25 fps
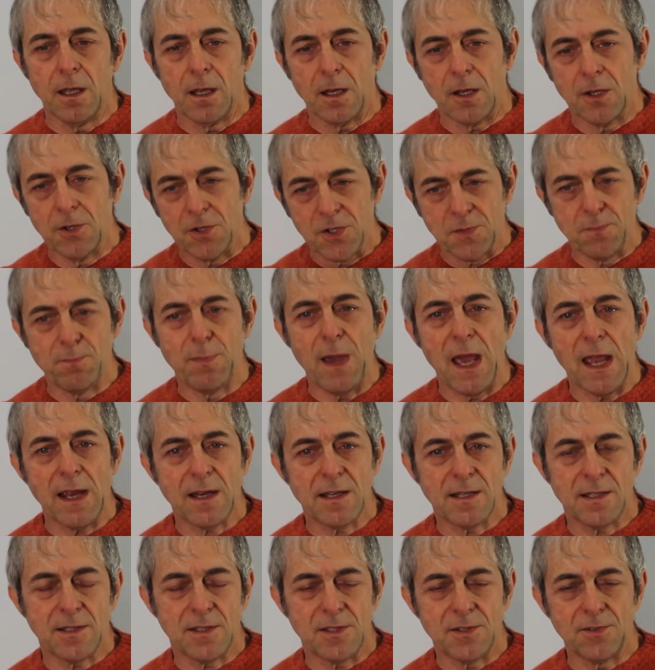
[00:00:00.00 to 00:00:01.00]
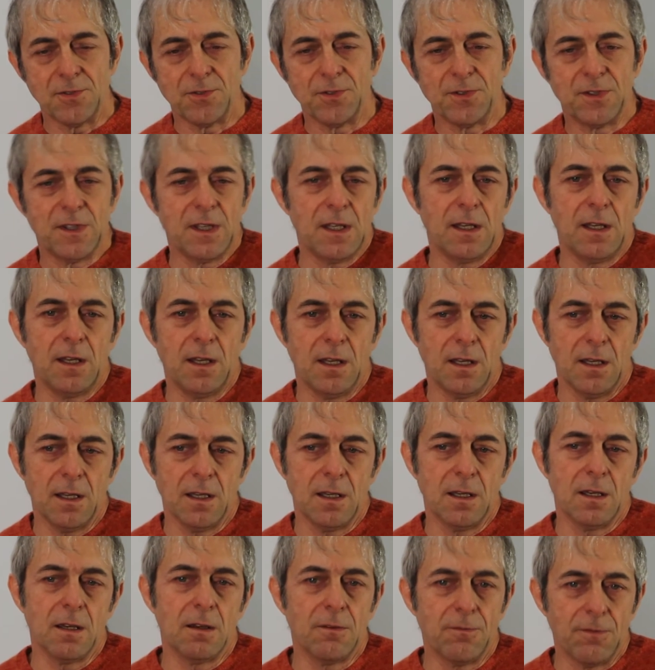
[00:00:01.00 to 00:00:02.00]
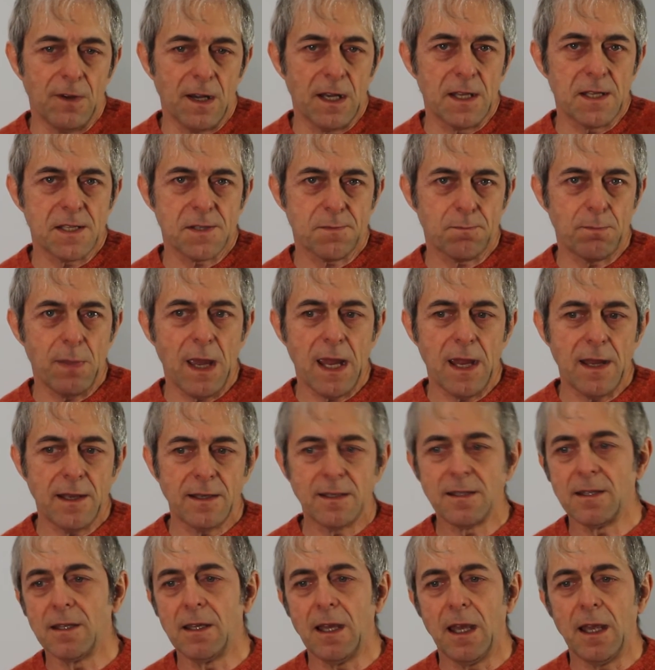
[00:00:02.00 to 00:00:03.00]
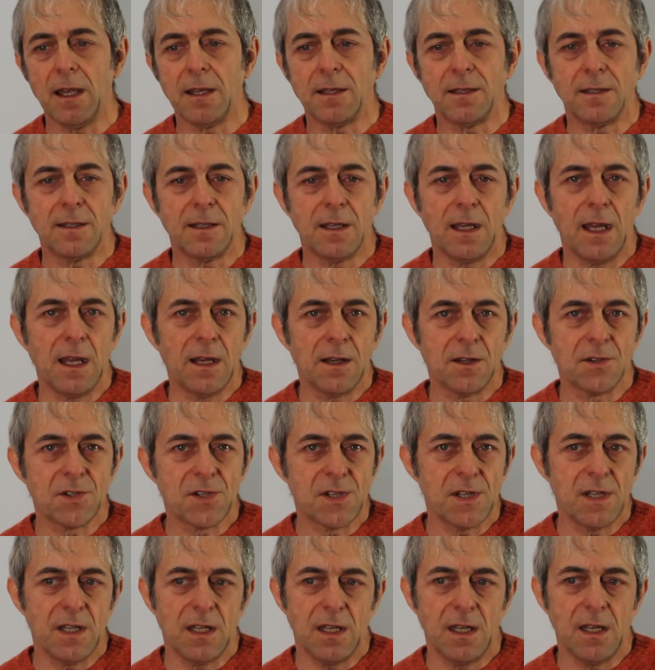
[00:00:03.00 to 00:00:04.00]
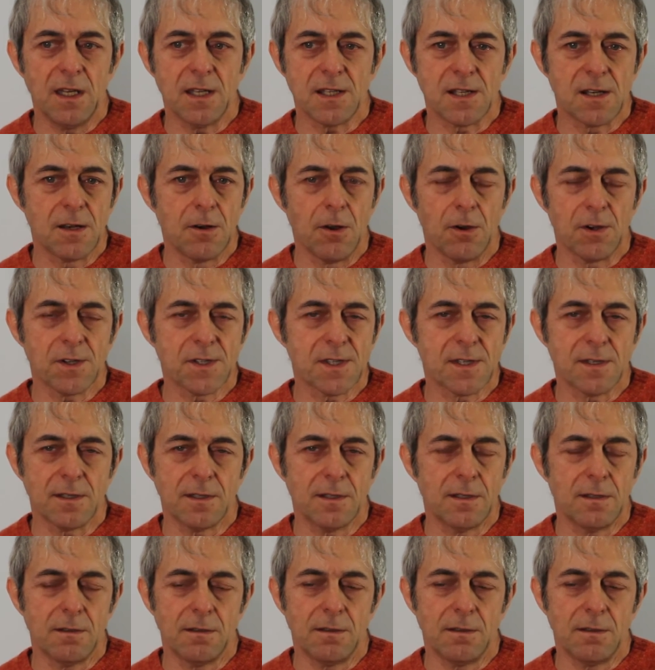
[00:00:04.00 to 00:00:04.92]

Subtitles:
goes back to the valence band, and the energy is lost,